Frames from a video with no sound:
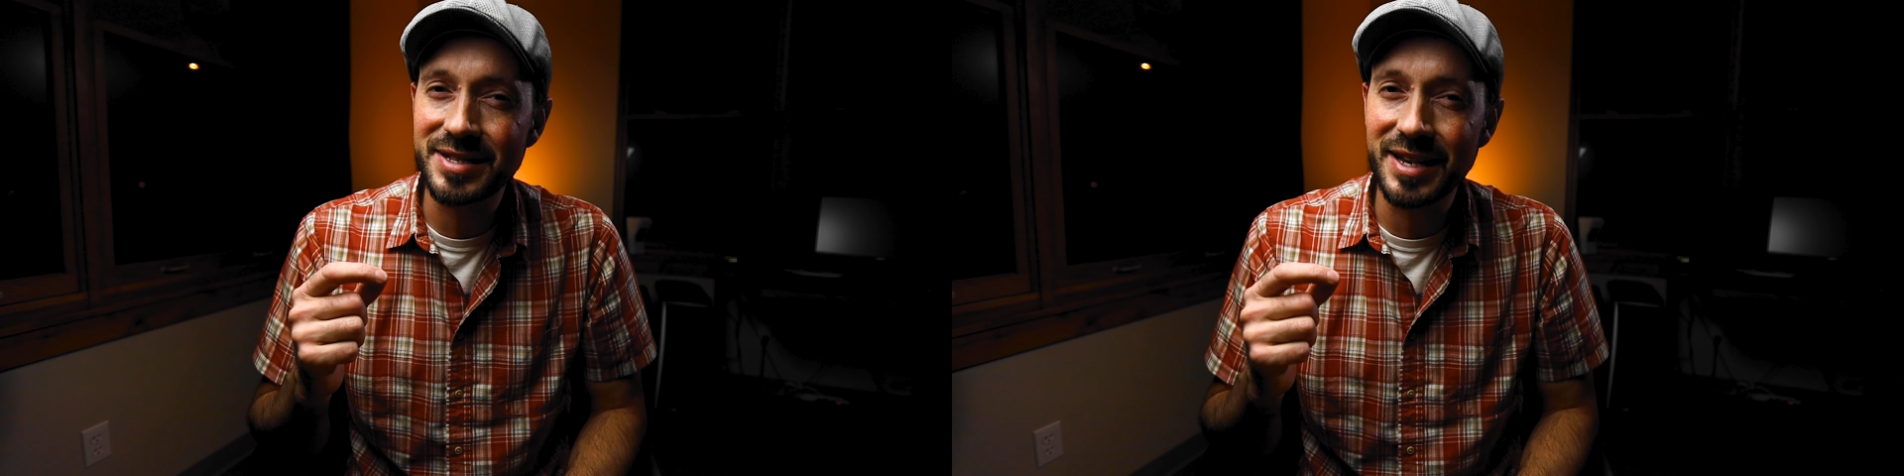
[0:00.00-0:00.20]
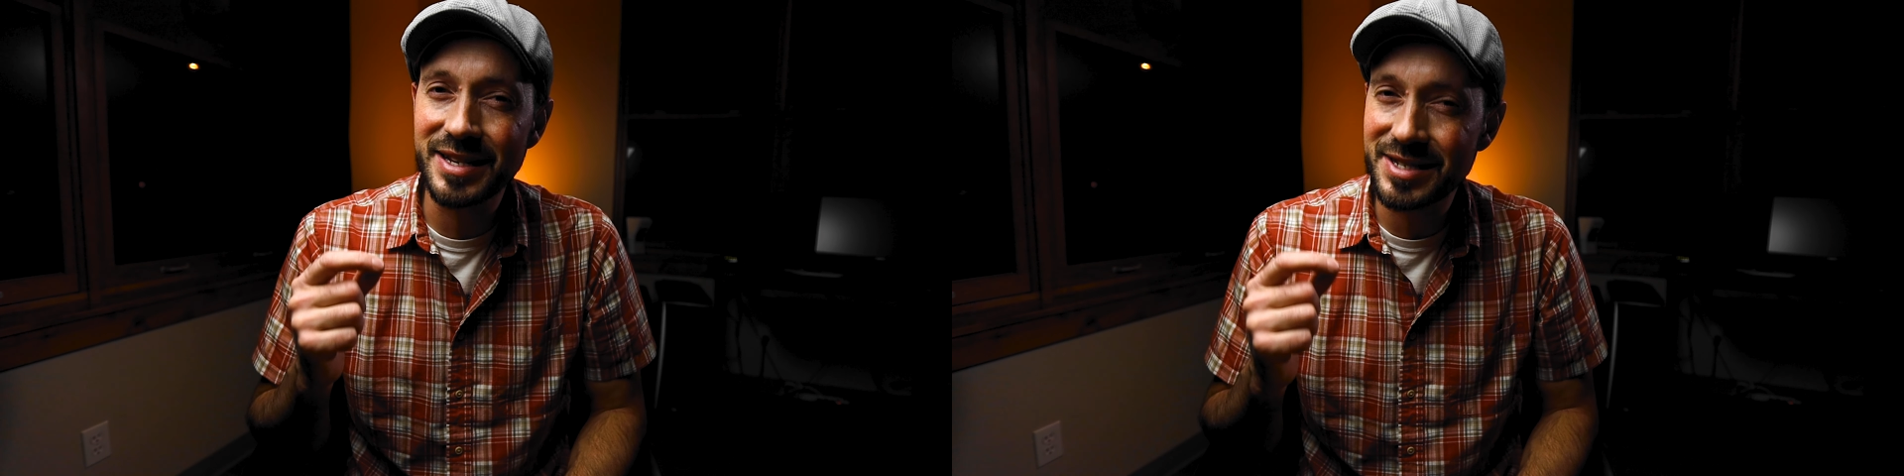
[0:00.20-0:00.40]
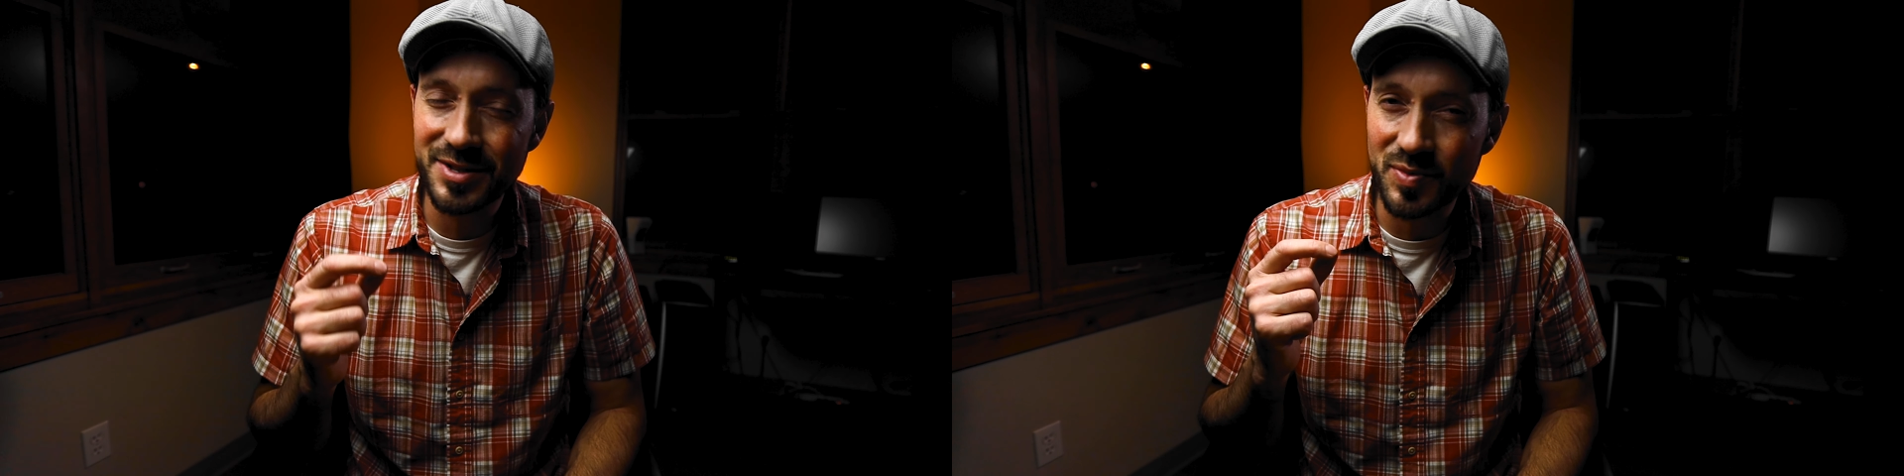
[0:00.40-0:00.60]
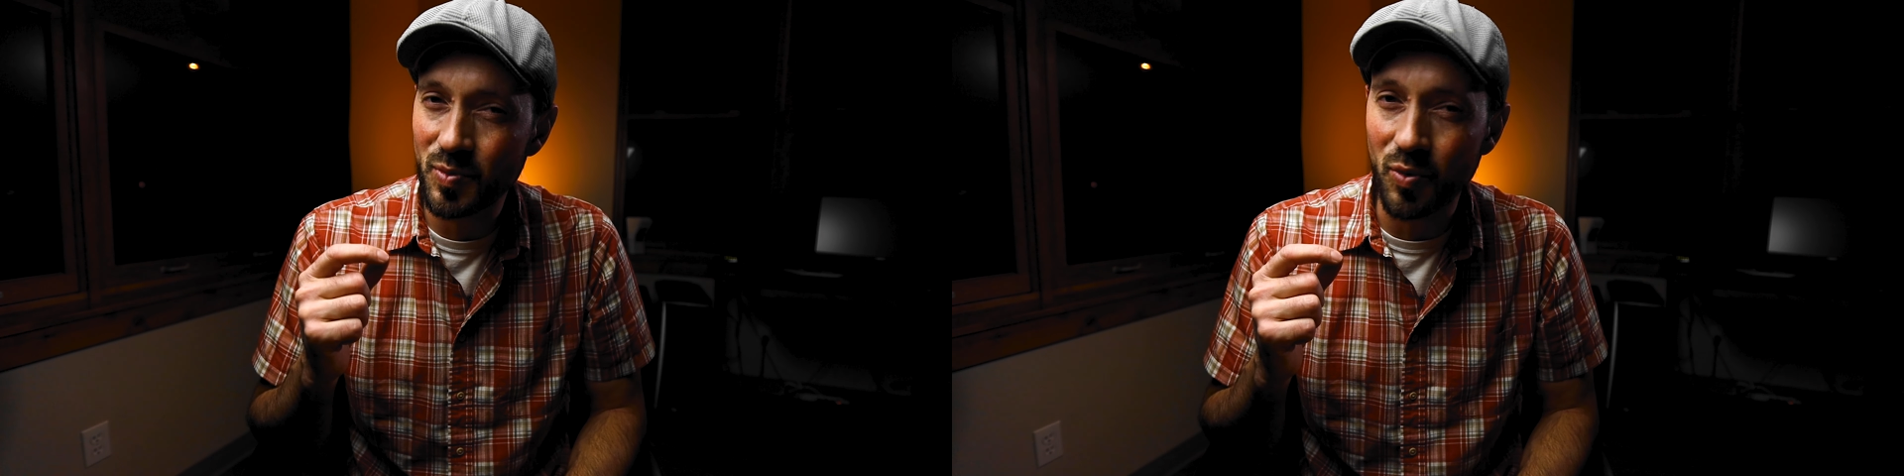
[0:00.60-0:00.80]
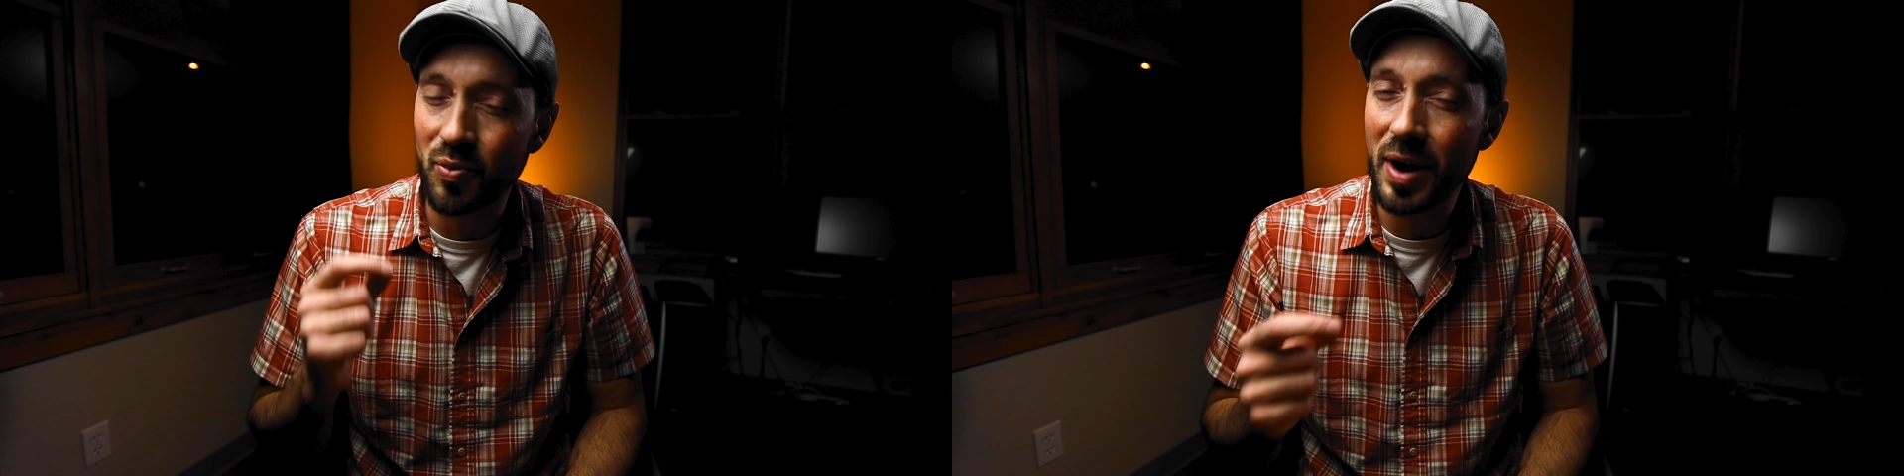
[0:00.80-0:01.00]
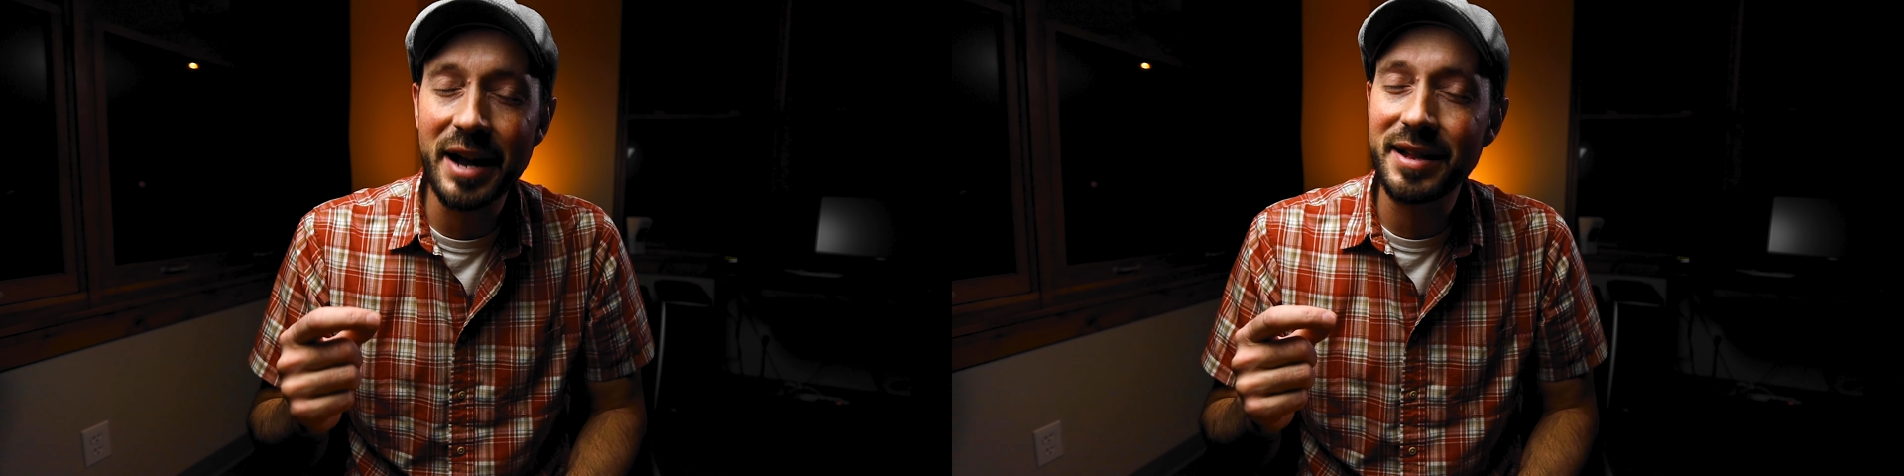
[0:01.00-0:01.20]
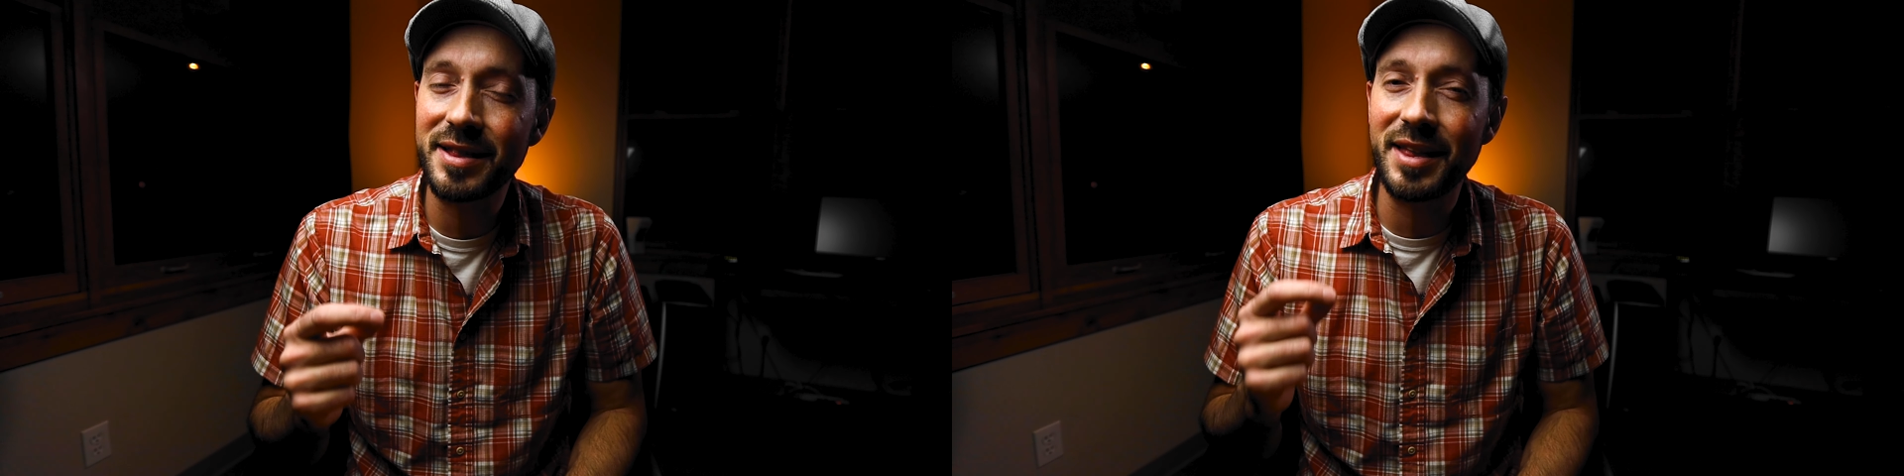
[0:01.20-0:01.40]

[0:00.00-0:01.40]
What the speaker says: It's right